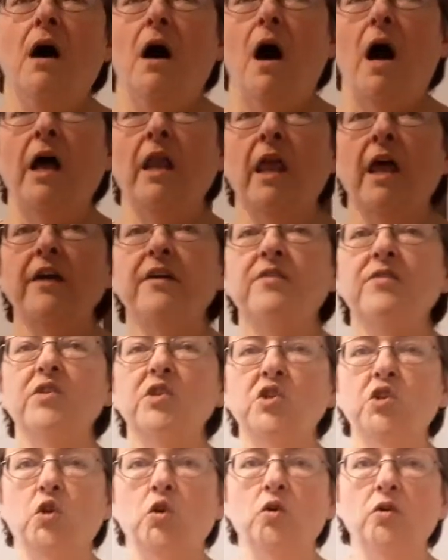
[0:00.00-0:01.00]
I like the
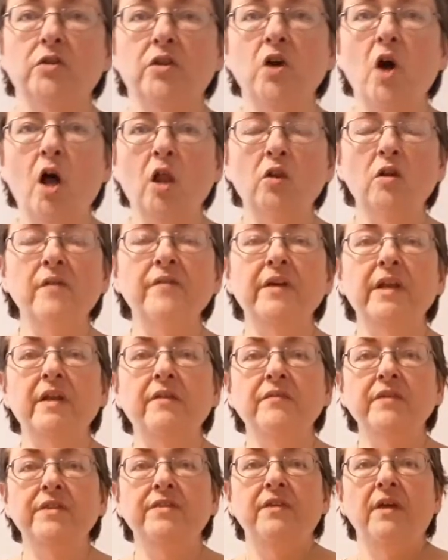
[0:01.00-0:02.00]
shirt, the color of it and
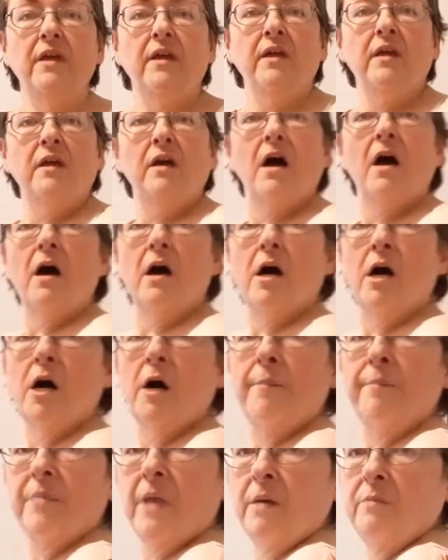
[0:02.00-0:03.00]
everything.
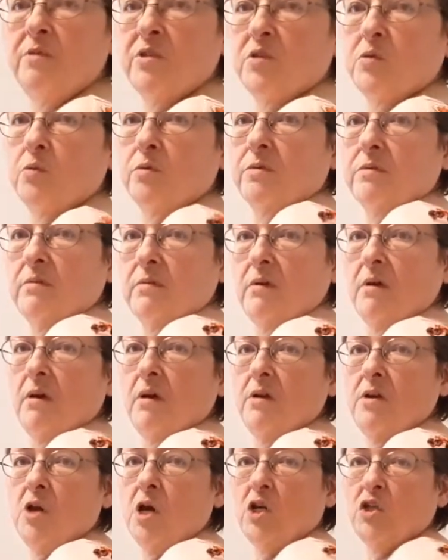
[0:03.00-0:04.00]
Um, I'm just
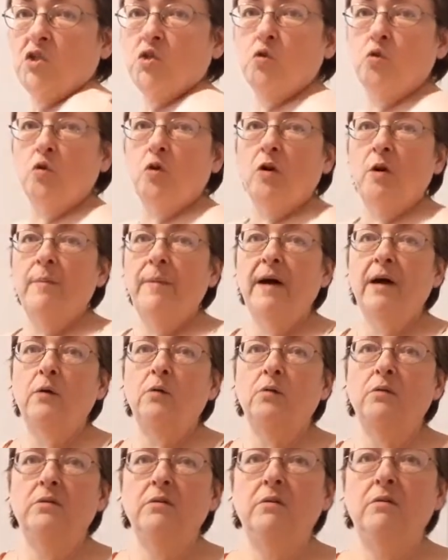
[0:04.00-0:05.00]
not sure
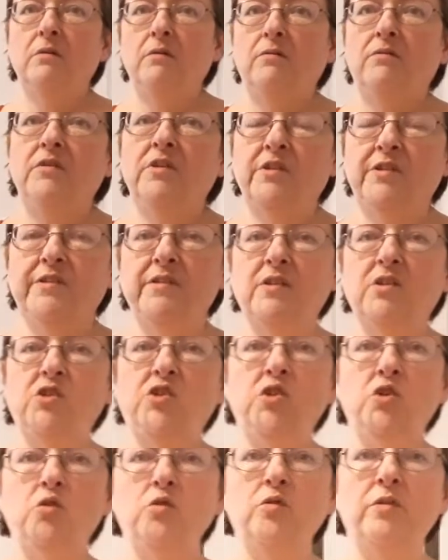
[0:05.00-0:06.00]
about this
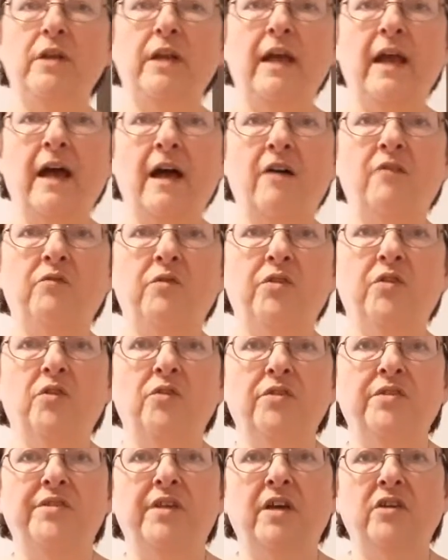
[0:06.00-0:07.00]
issue that I have with all
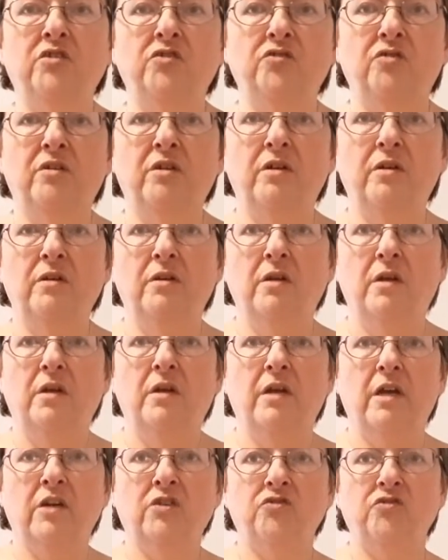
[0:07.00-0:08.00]
this extra,
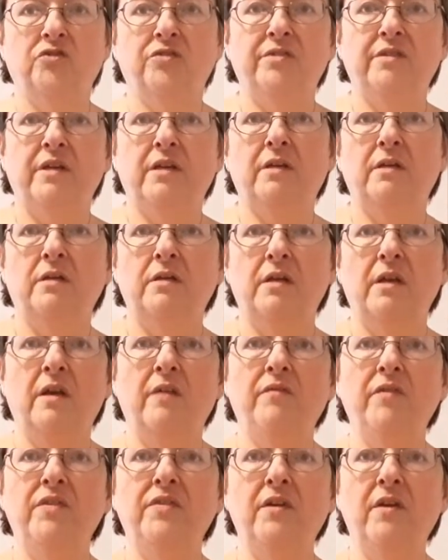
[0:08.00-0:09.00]
extra skin and
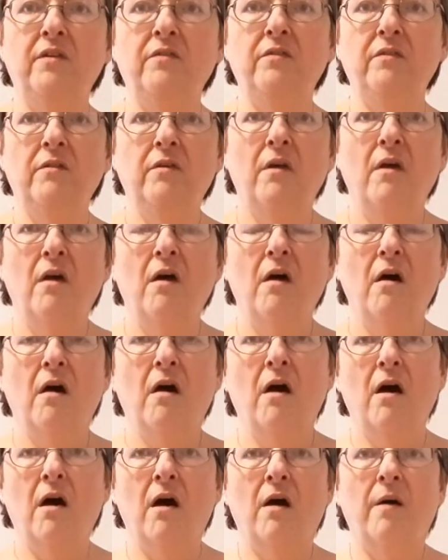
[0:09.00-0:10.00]
everything.
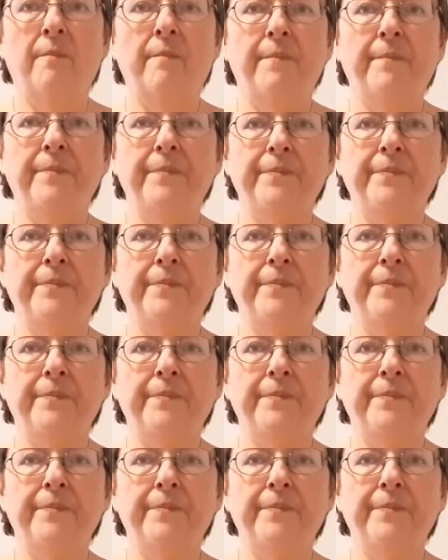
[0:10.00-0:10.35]
Um,